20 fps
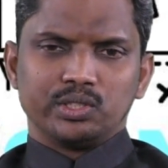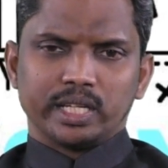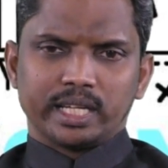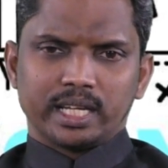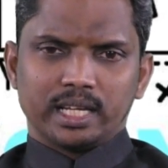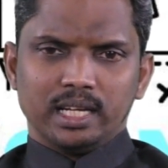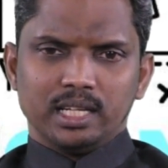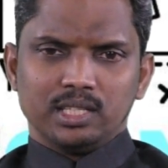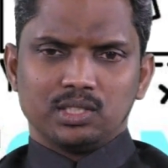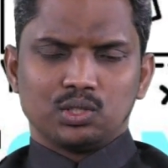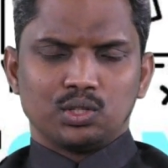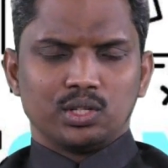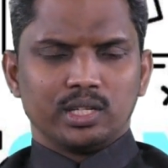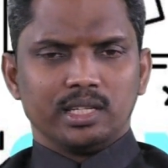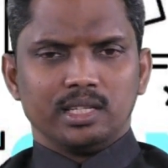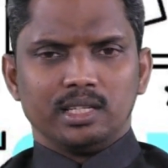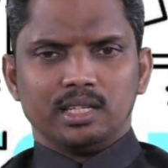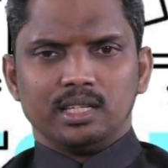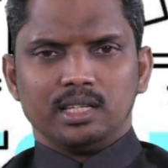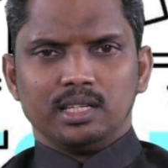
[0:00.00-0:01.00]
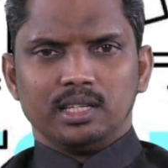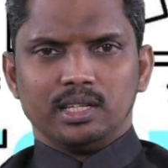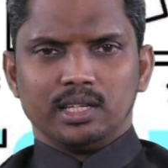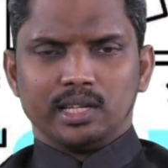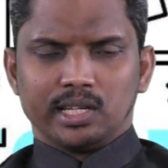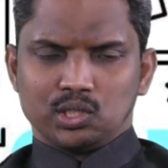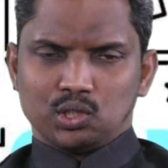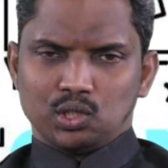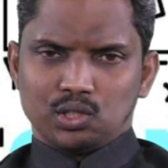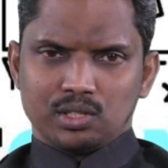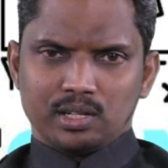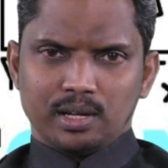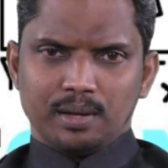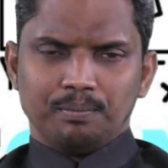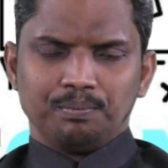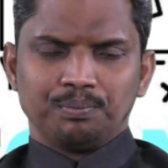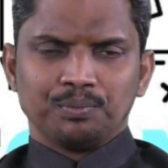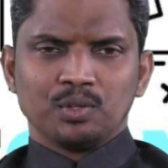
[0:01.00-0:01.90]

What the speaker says: checklist, etc.